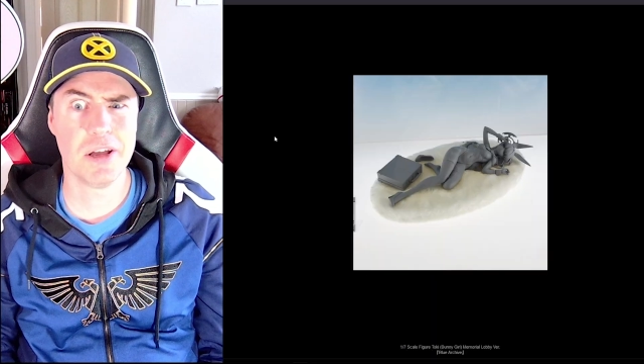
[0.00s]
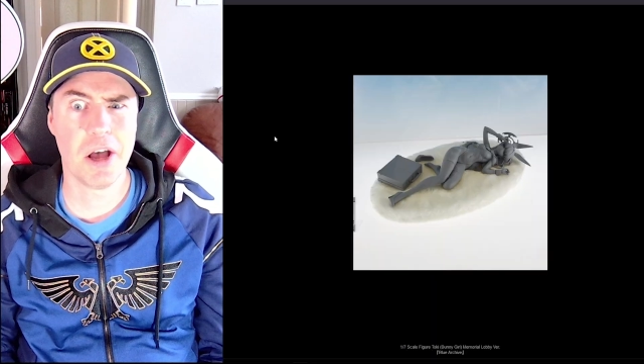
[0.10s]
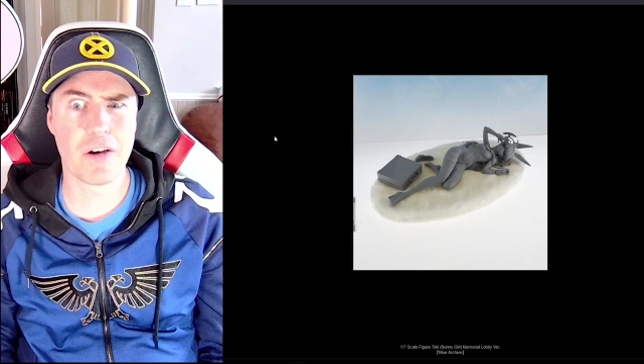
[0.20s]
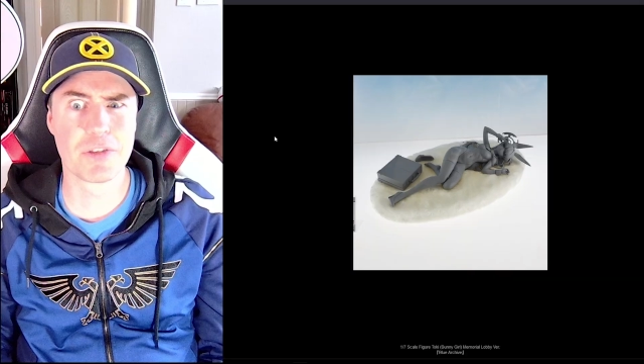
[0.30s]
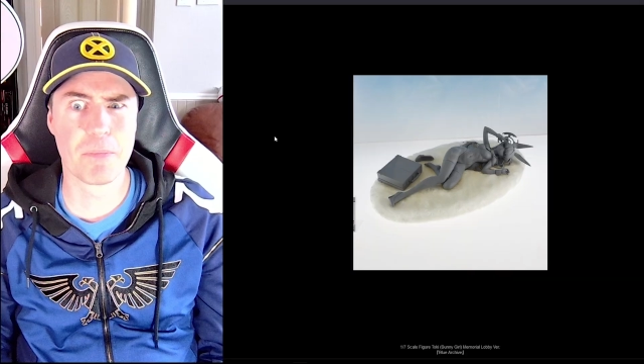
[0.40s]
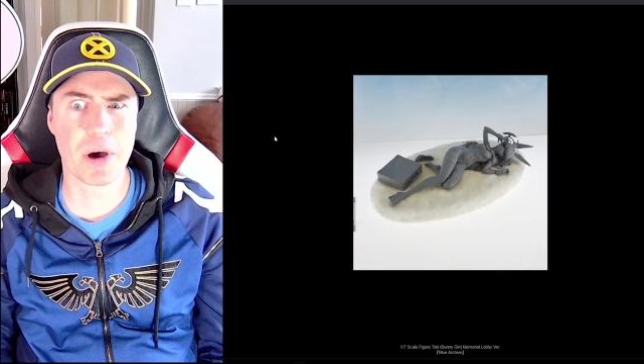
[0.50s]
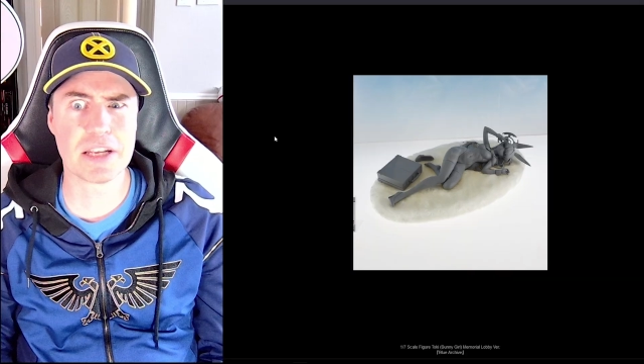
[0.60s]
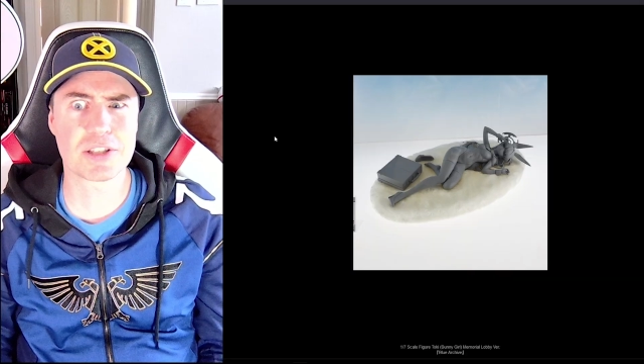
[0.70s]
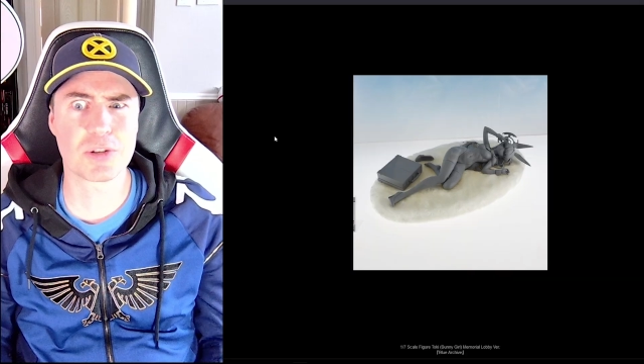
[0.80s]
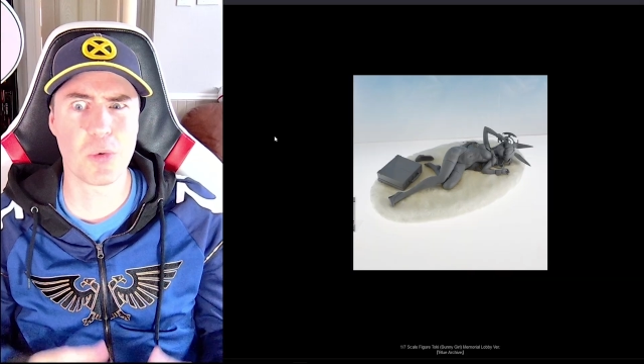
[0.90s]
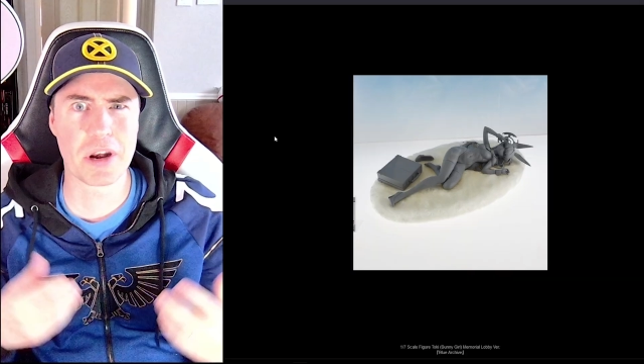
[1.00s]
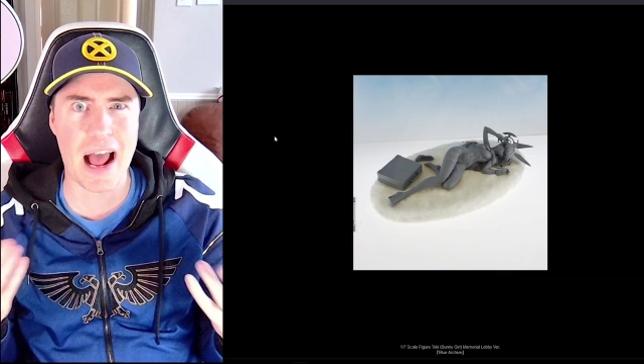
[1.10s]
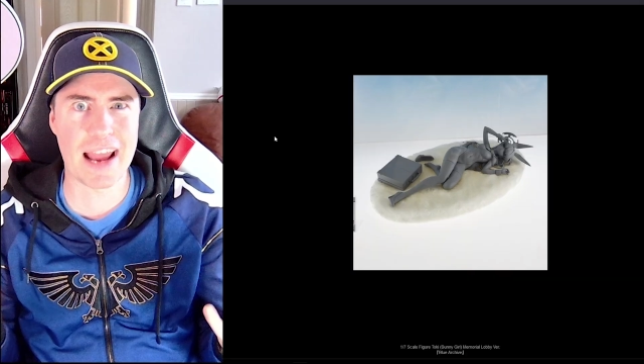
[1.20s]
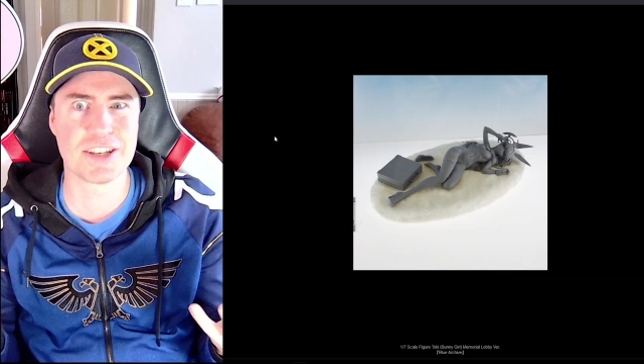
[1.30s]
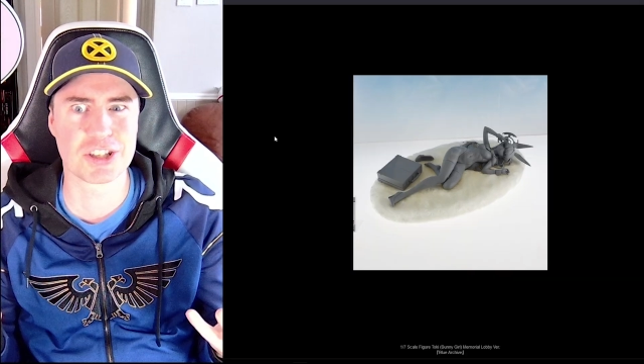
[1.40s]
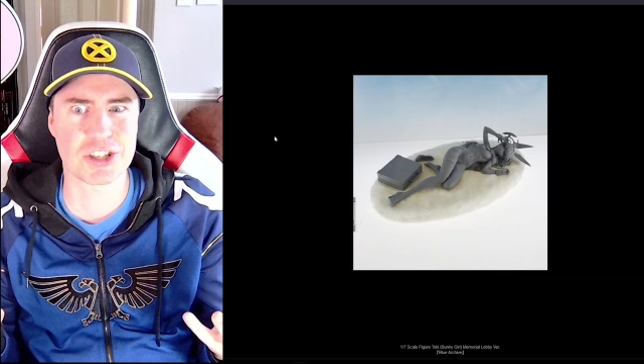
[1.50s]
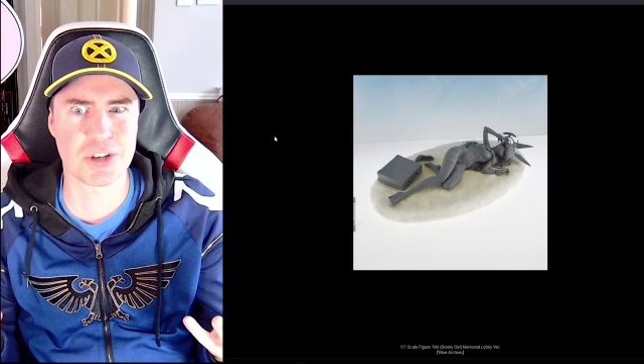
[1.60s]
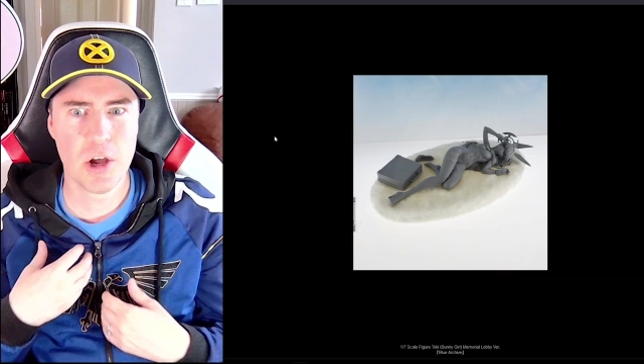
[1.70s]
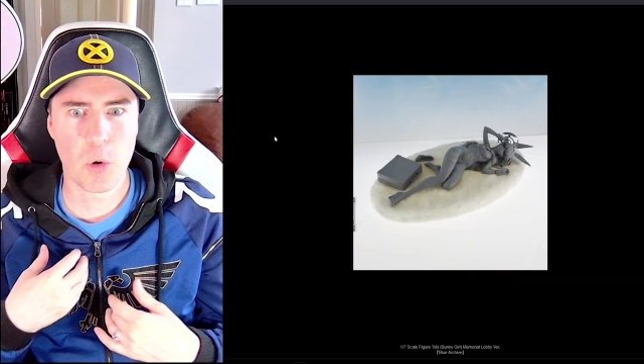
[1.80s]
of the bunny suit one I just showed you,